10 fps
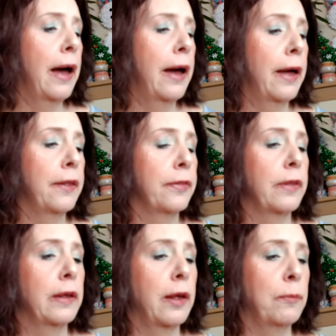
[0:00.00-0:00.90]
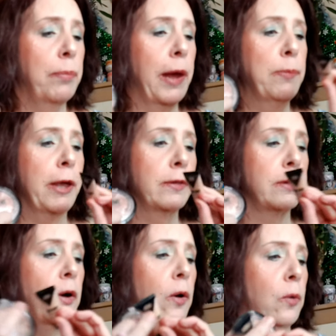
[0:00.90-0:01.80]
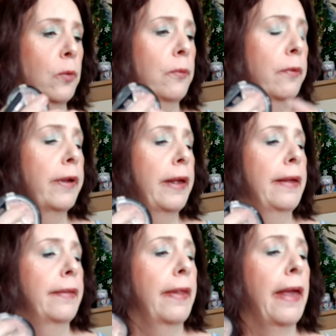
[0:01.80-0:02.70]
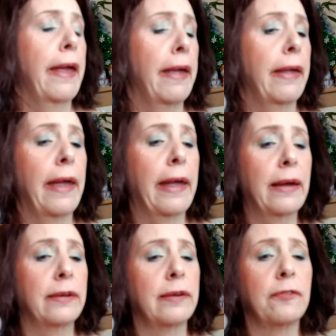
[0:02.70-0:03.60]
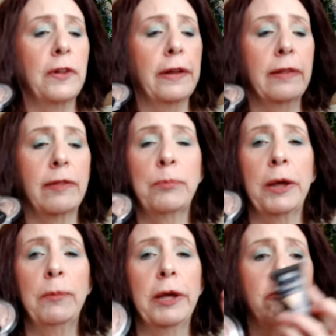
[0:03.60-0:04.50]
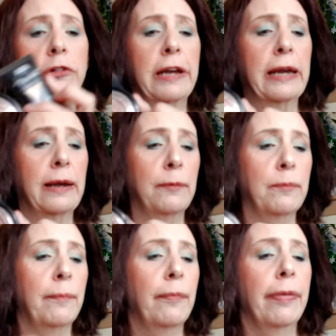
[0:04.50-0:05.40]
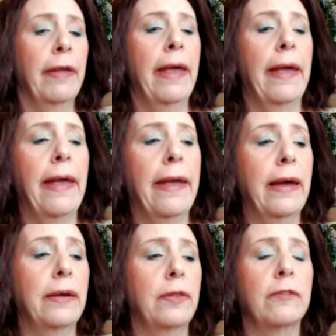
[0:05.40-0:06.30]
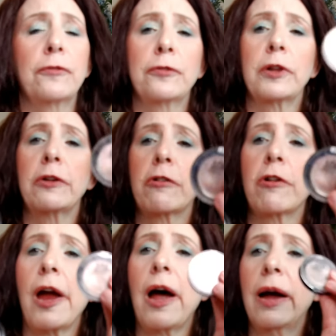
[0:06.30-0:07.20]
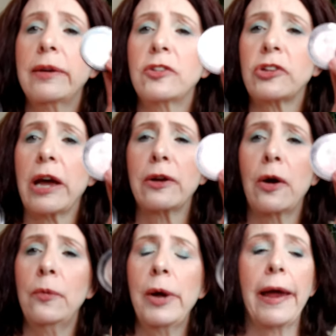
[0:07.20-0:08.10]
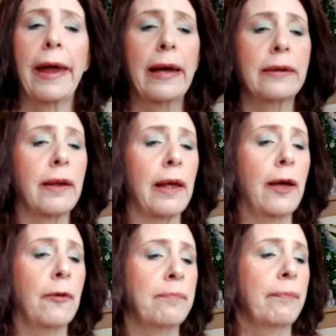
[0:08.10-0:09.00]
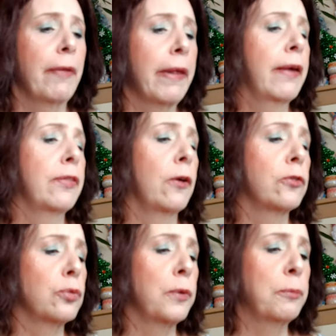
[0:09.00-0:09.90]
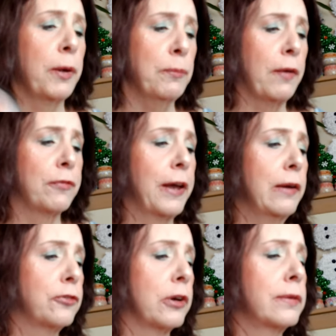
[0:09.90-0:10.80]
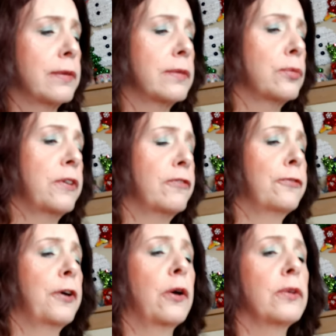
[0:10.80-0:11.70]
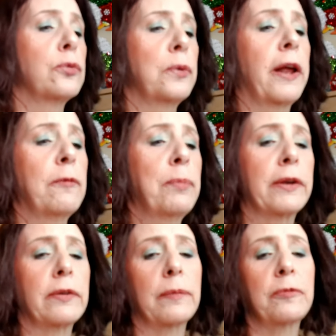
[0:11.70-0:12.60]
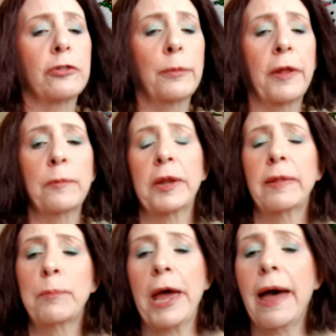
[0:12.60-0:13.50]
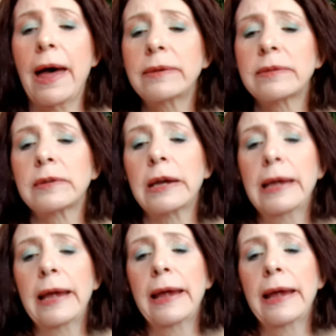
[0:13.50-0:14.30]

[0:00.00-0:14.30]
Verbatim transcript: uh, the Baby Glow, and definitely the BB cream and the Velour eyeshadow. And um, those would be my favorites as far as what I picked up from them in the past.